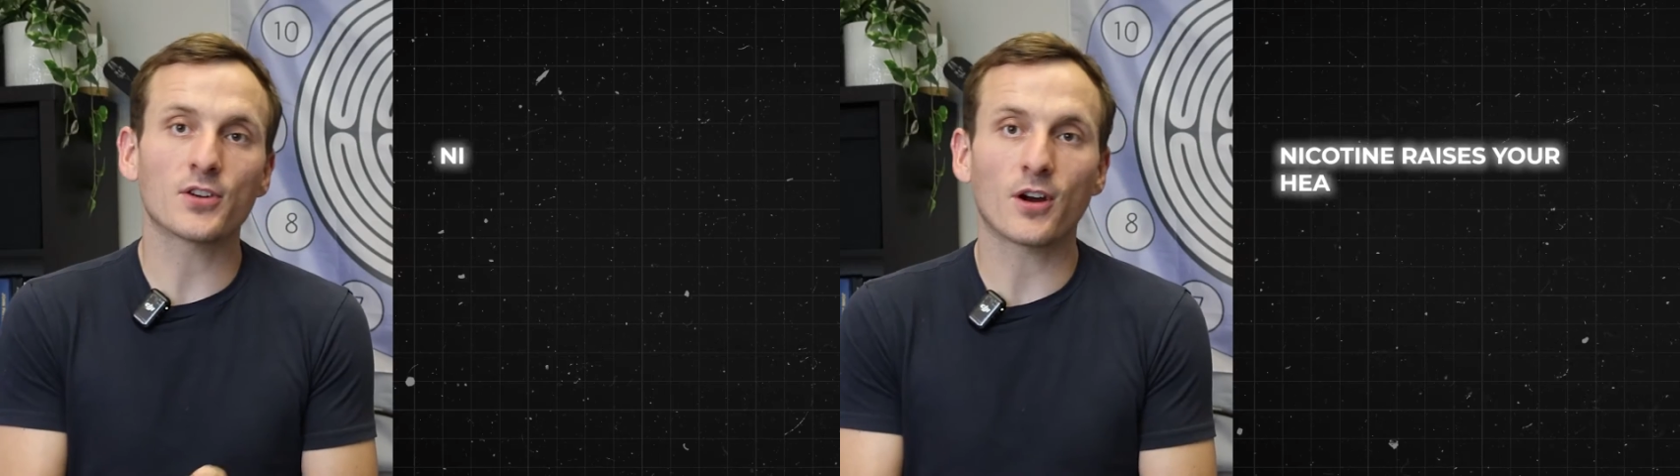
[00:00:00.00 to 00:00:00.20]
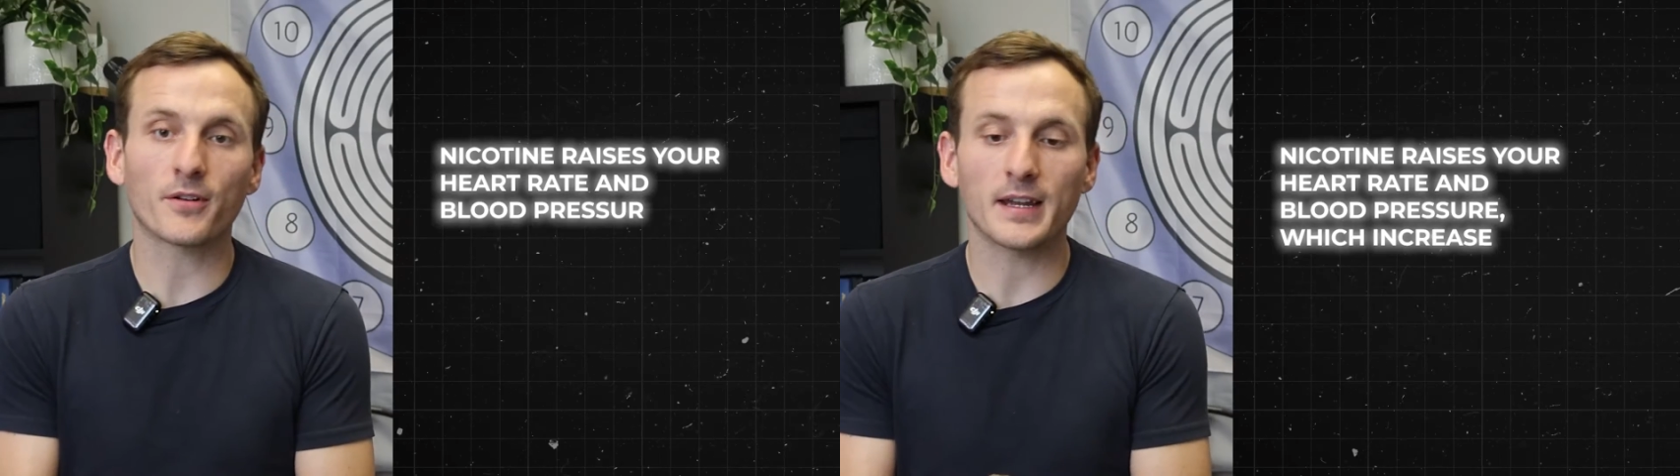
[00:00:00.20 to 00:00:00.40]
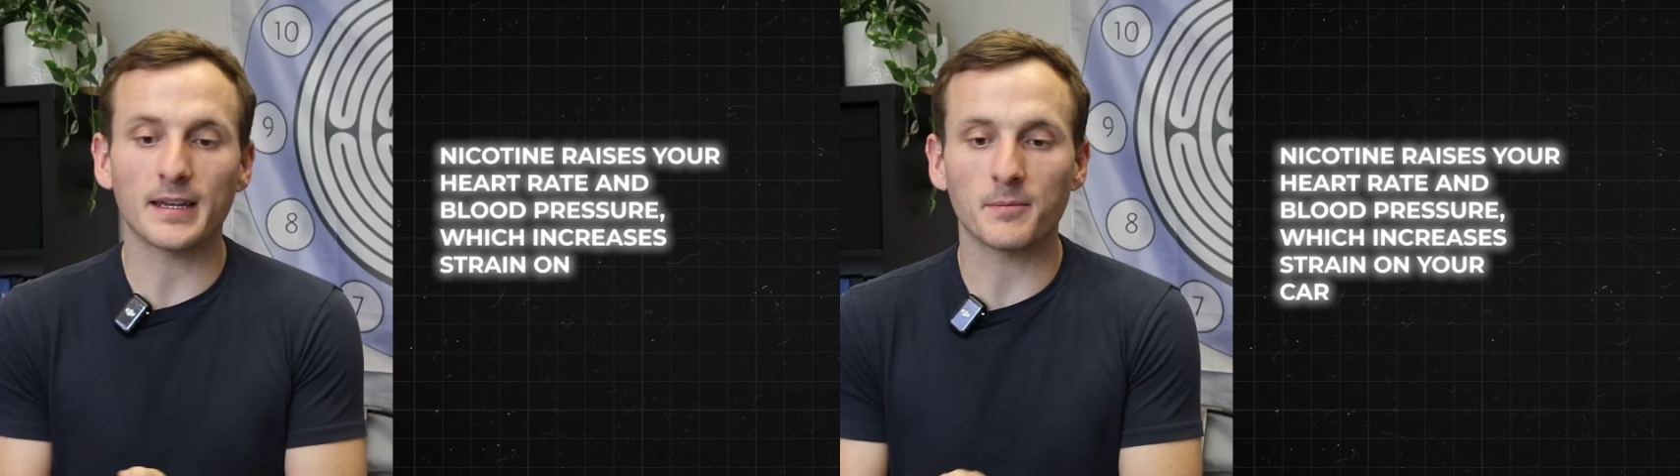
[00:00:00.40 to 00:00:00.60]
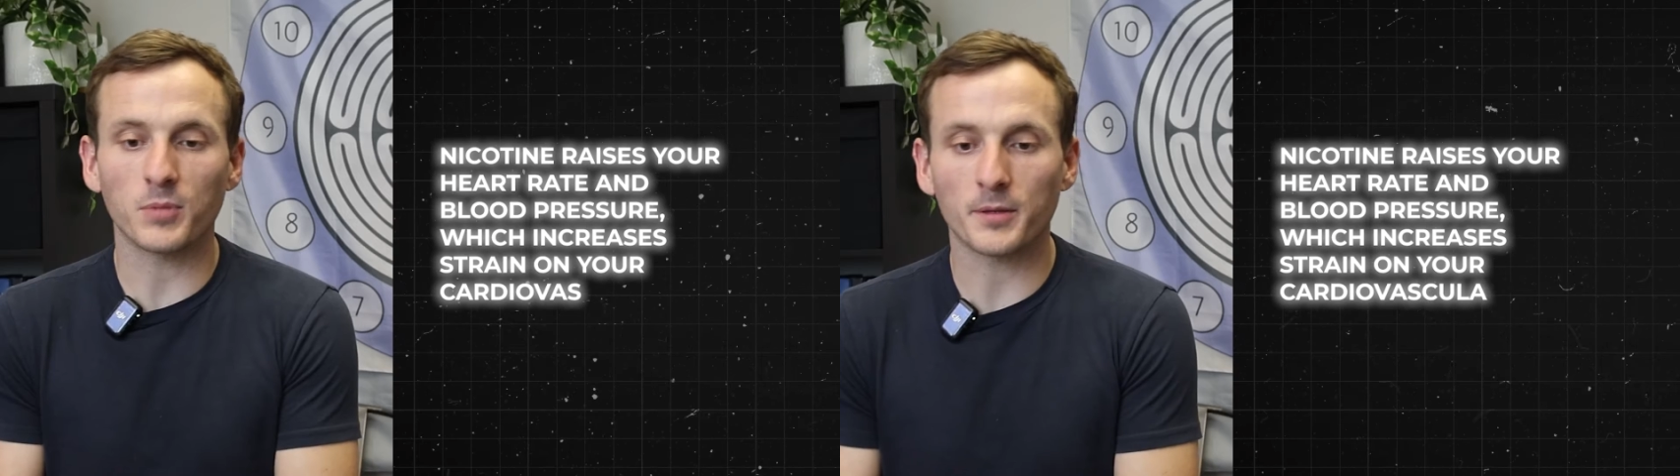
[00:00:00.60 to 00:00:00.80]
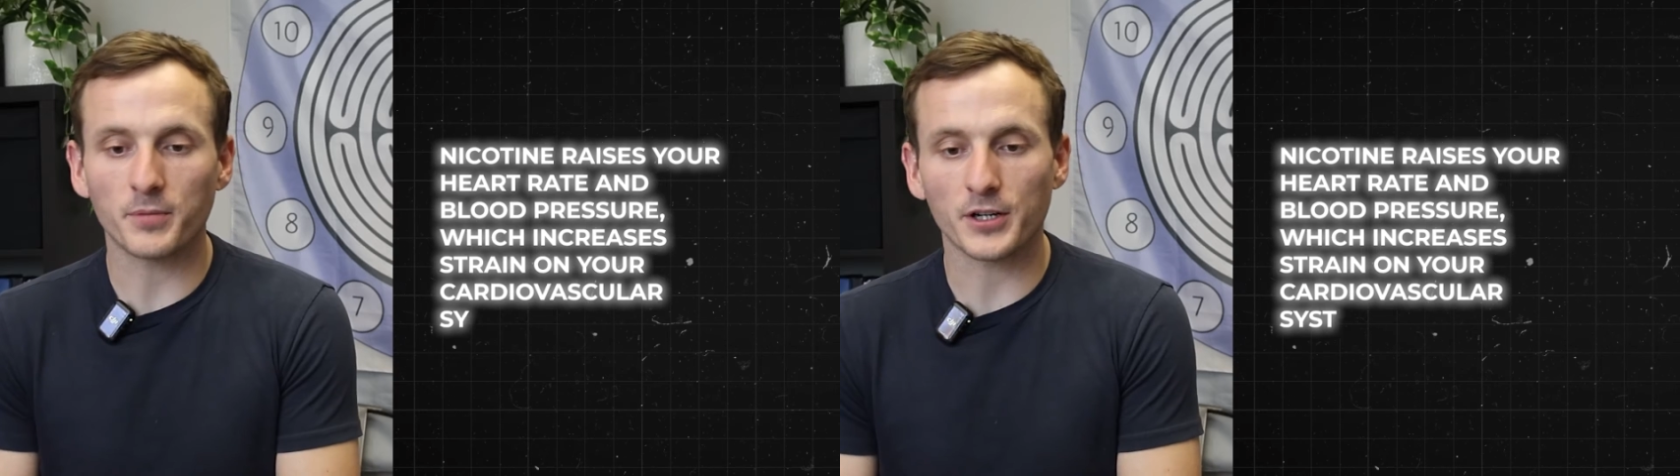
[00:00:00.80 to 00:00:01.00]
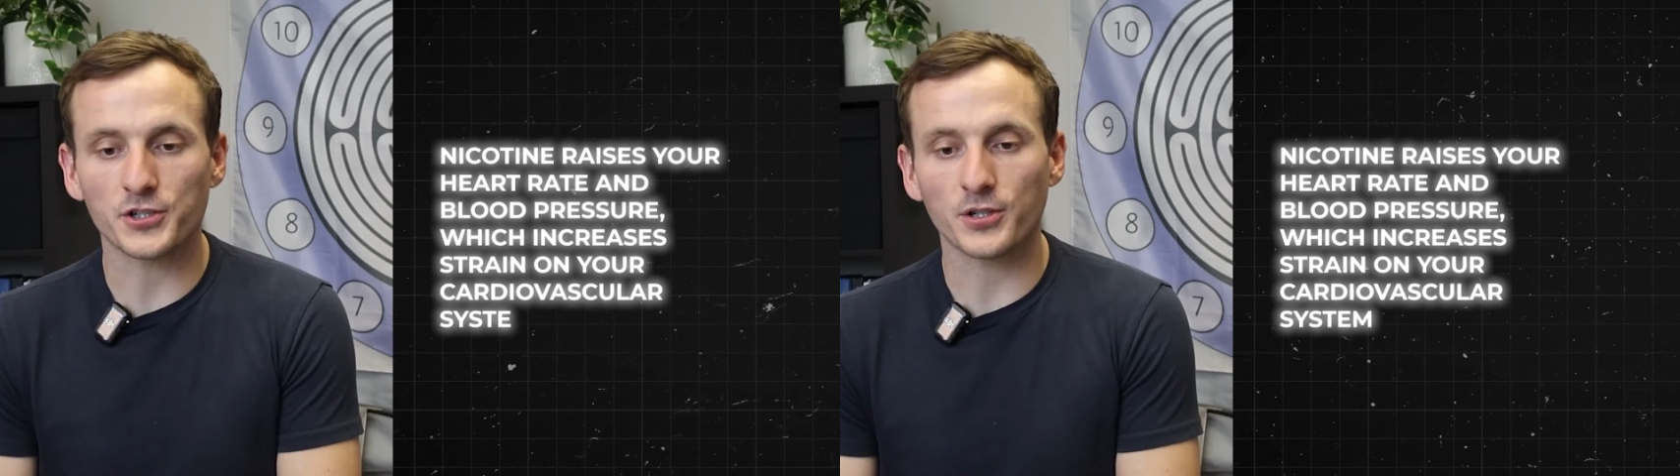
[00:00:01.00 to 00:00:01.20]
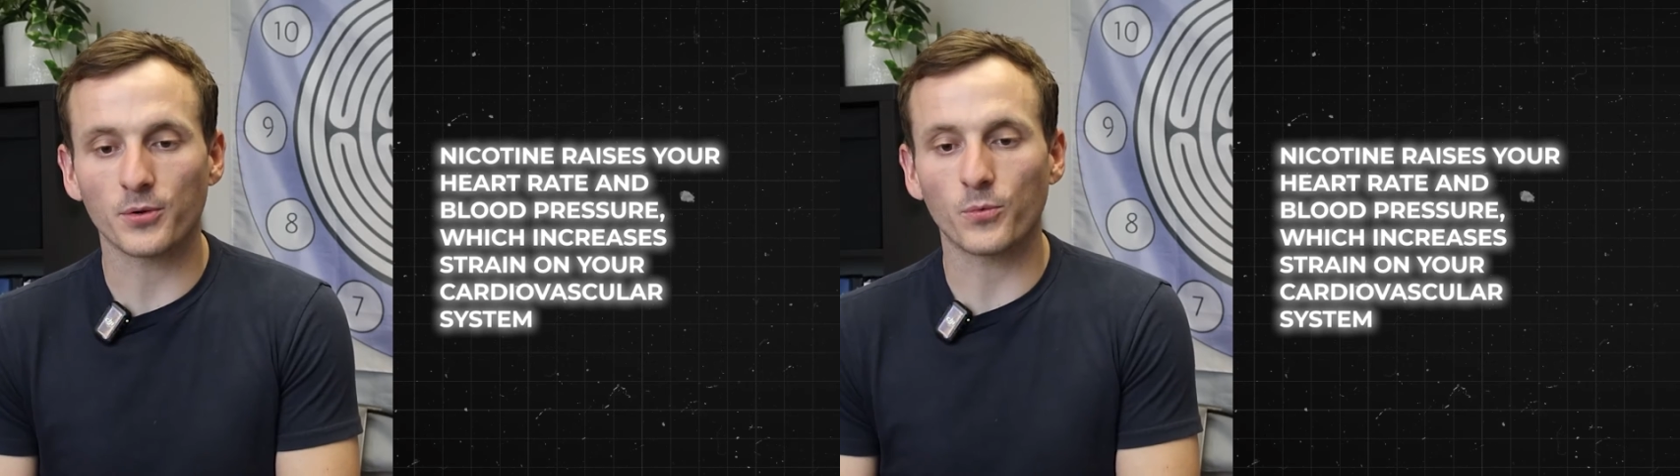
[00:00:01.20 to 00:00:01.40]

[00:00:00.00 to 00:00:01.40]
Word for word: your heart rate and blood pressure,